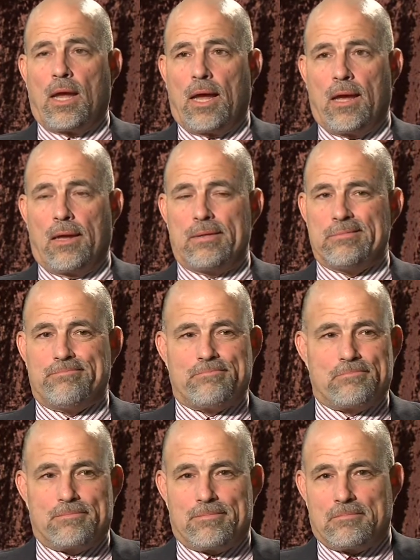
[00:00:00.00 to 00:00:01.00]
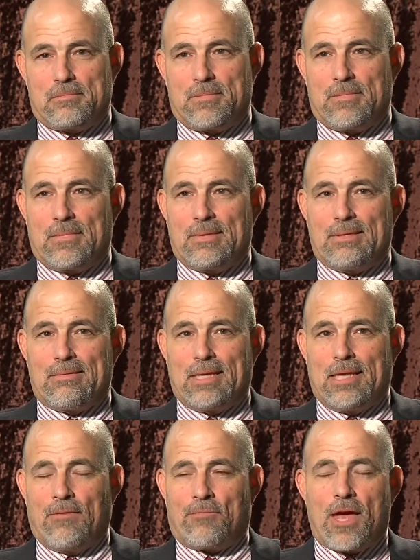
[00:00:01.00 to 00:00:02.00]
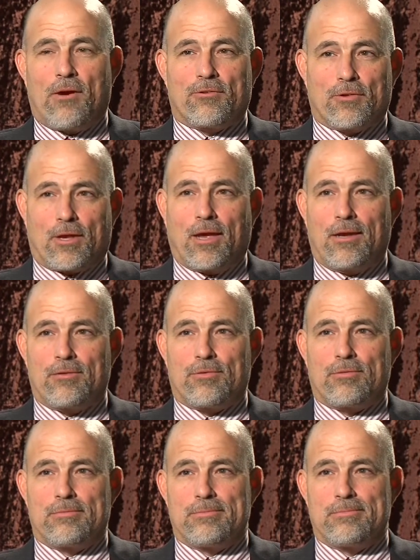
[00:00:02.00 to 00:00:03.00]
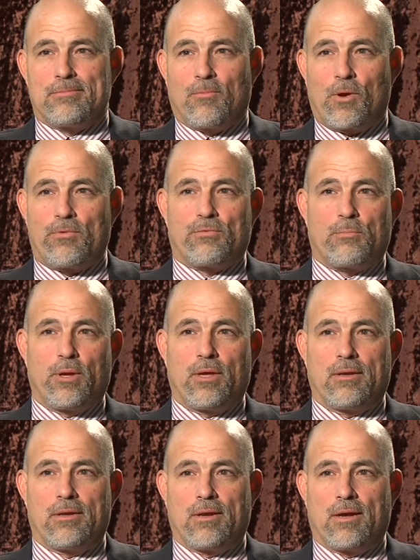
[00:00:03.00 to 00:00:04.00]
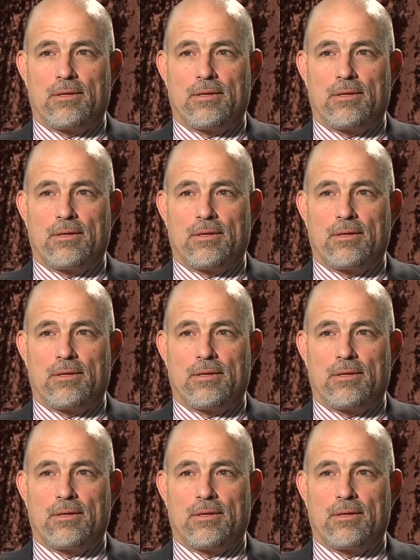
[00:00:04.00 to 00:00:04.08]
And if that was the case, we've spent